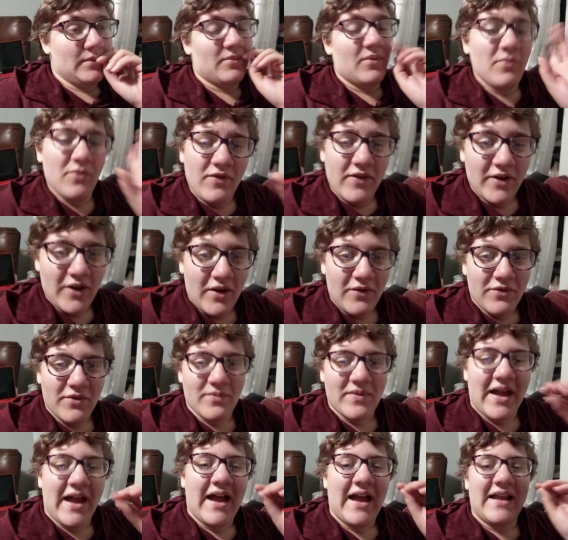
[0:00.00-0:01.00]
But moving on
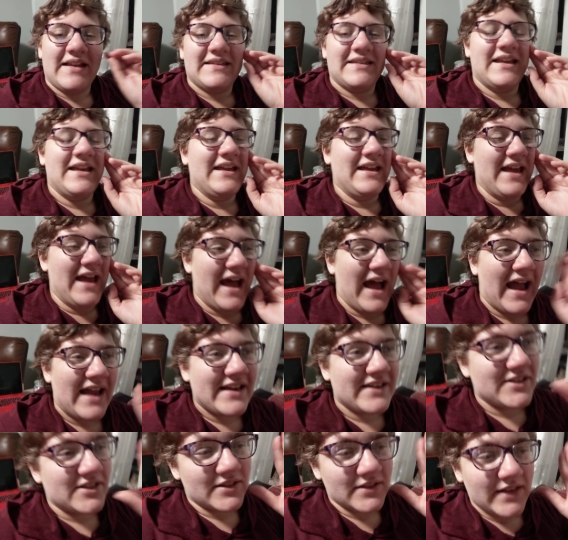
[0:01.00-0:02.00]
from that,
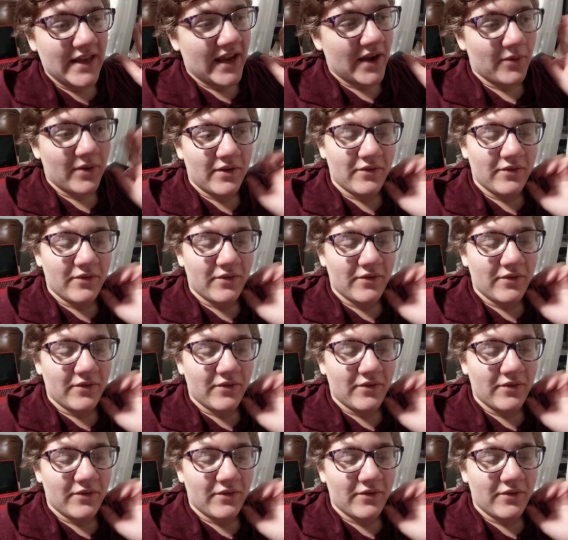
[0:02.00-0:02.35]
I just can't